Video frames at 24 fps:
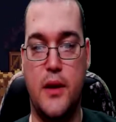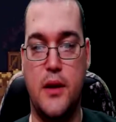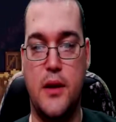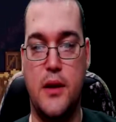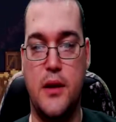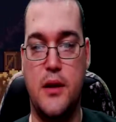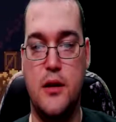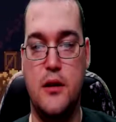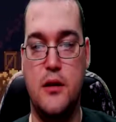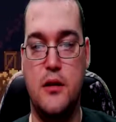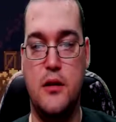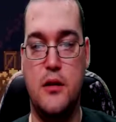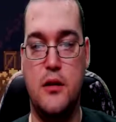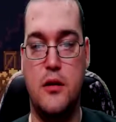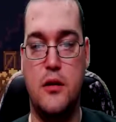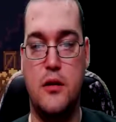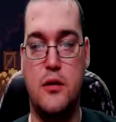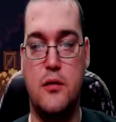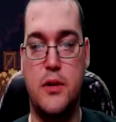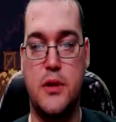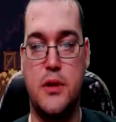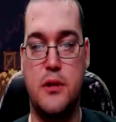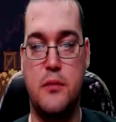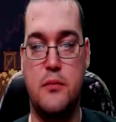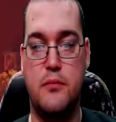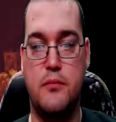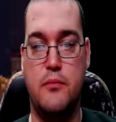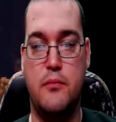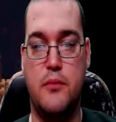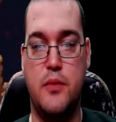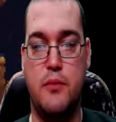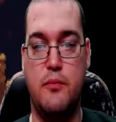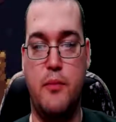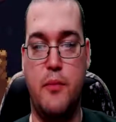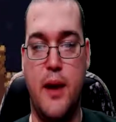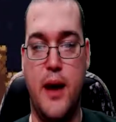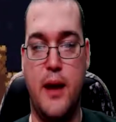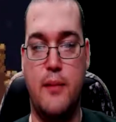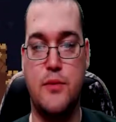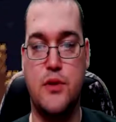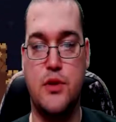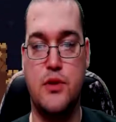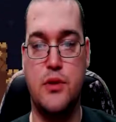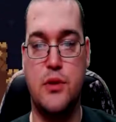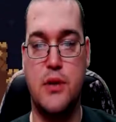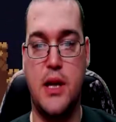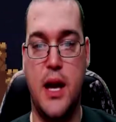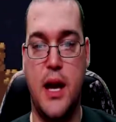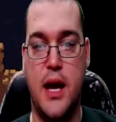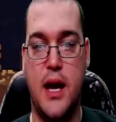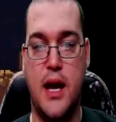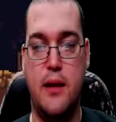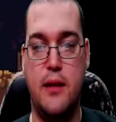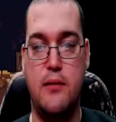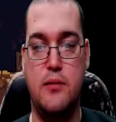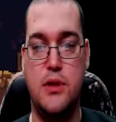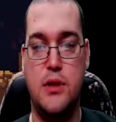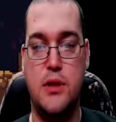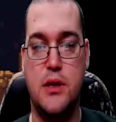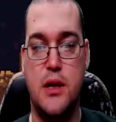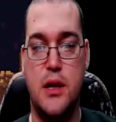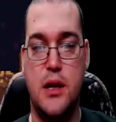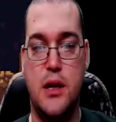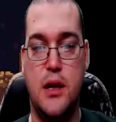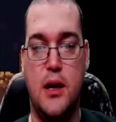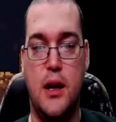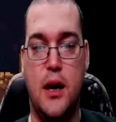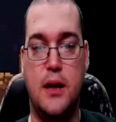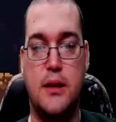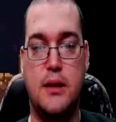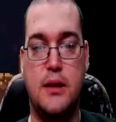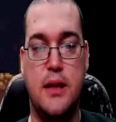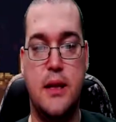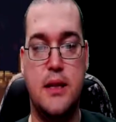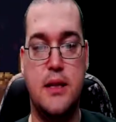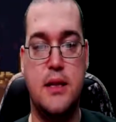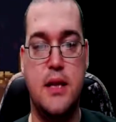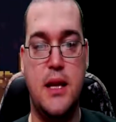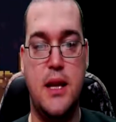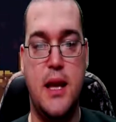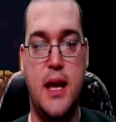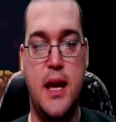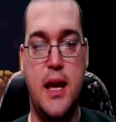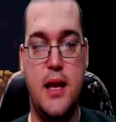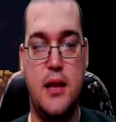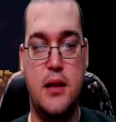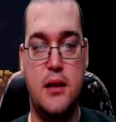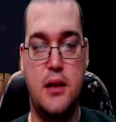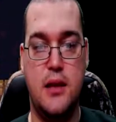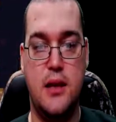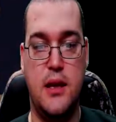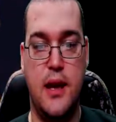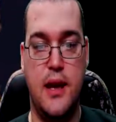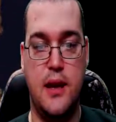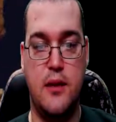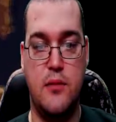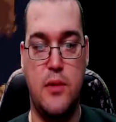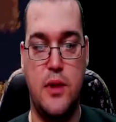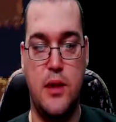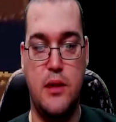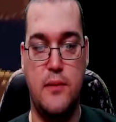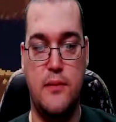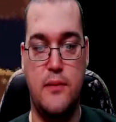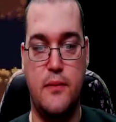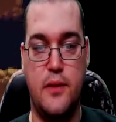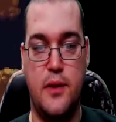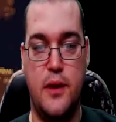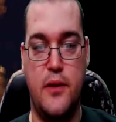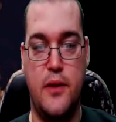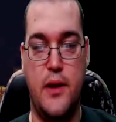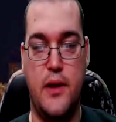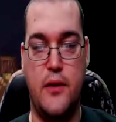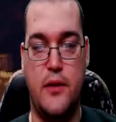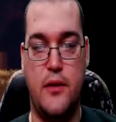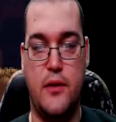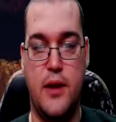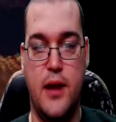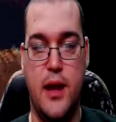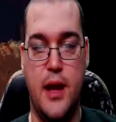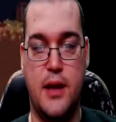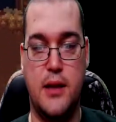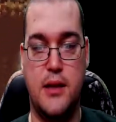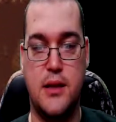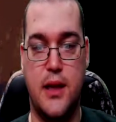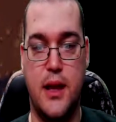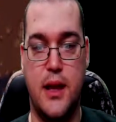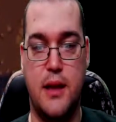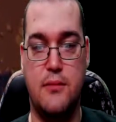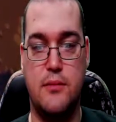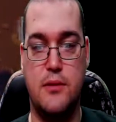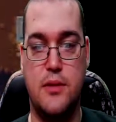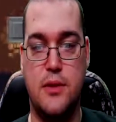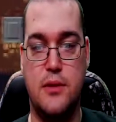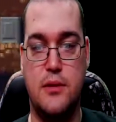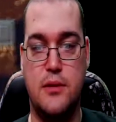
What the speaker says: Oh, but the bombs are timed unless they hit the enemy, and then they're not timed.